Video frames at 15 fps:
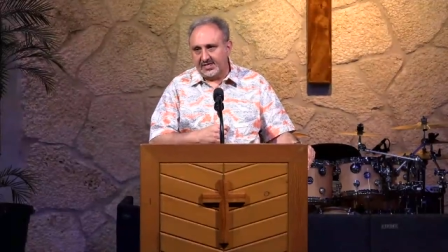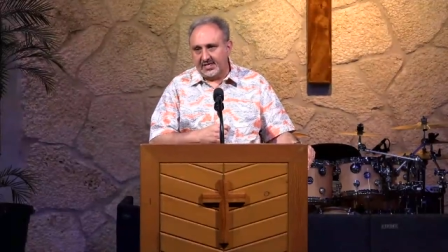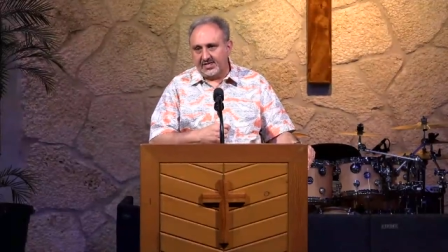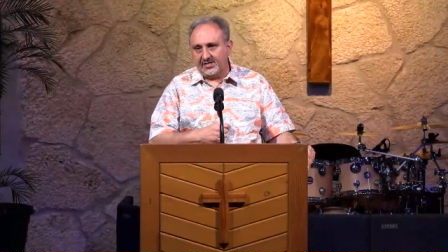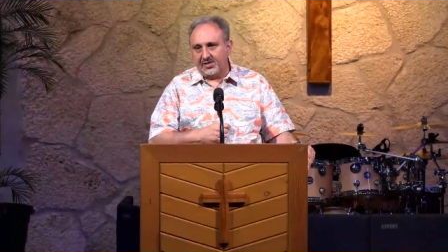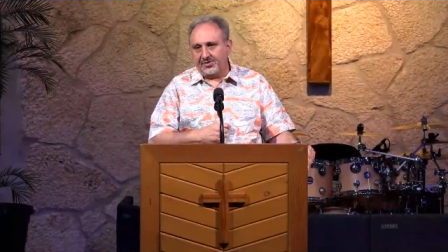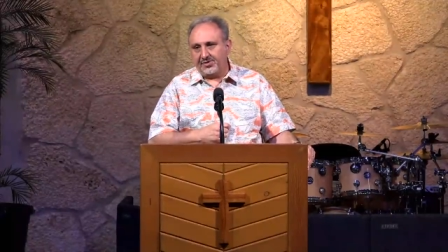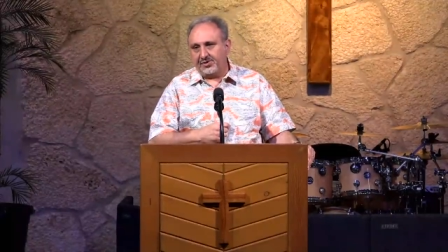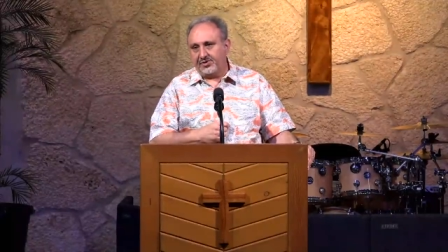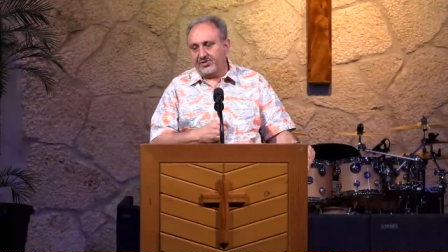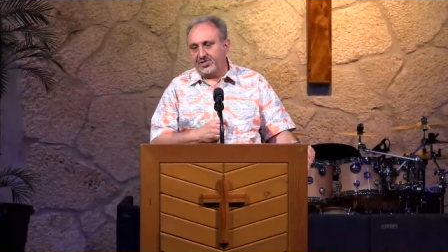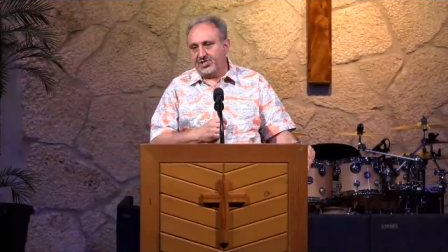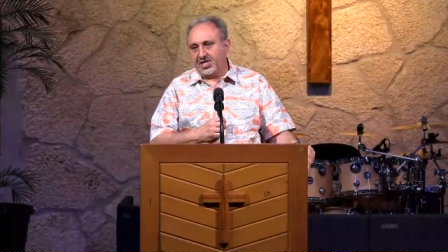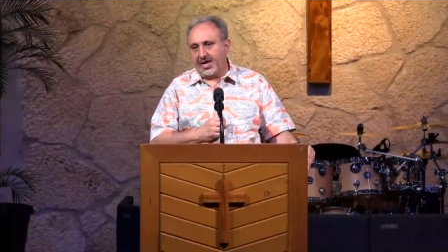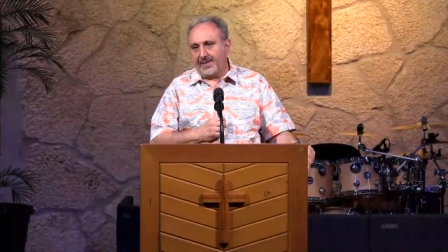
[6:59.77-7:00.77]
in the
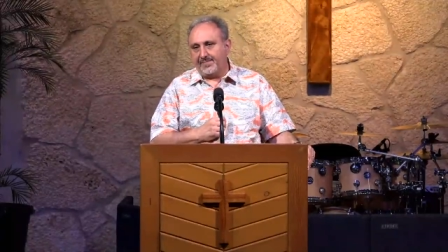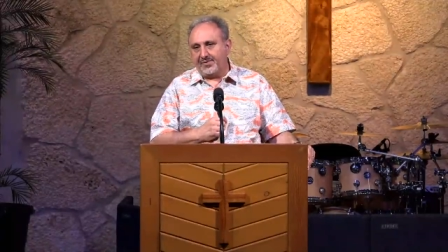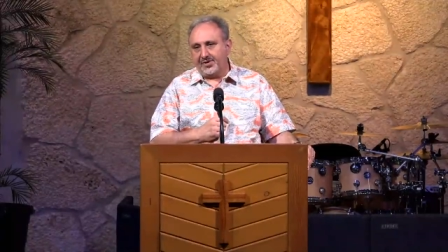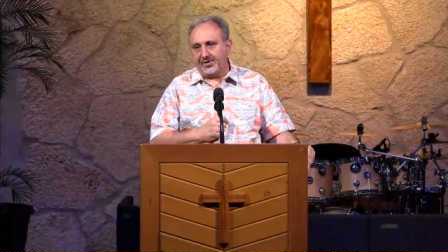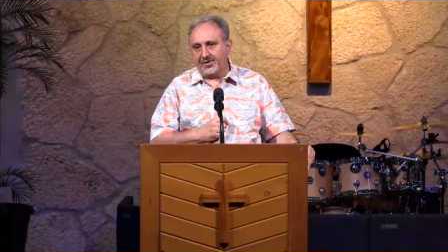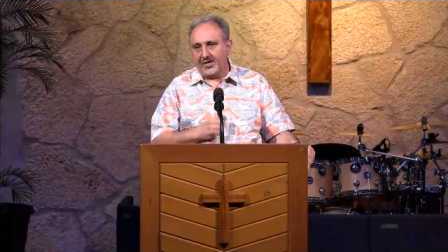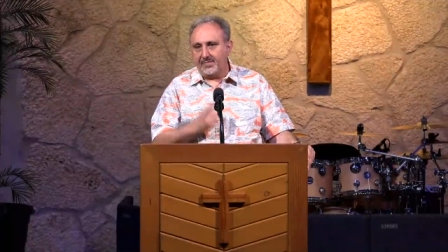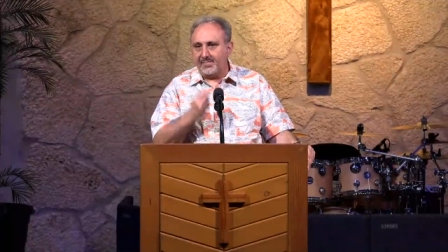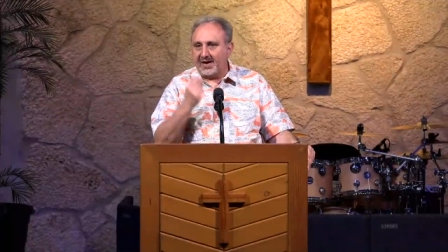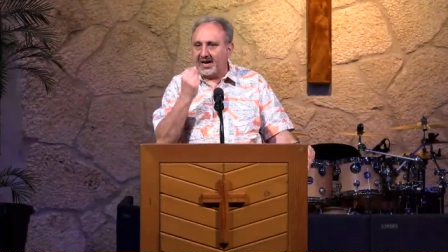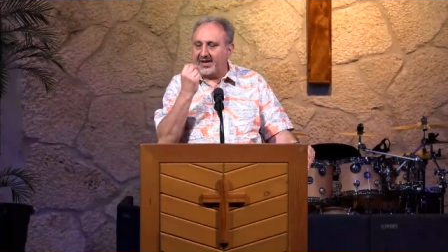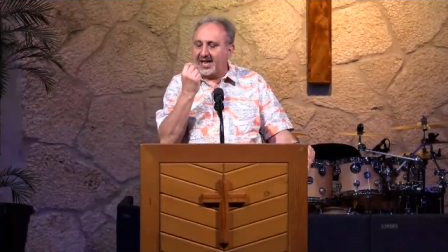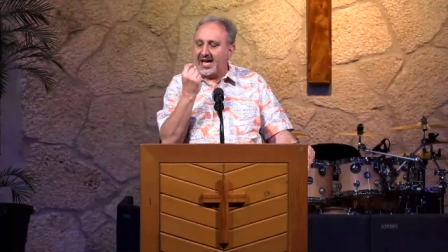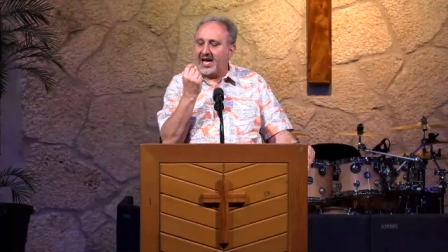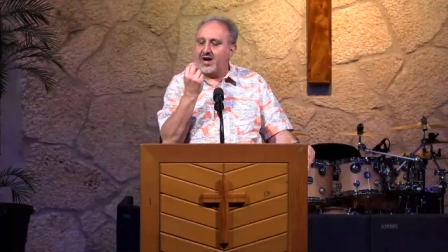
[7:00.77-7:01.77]
third chapter, about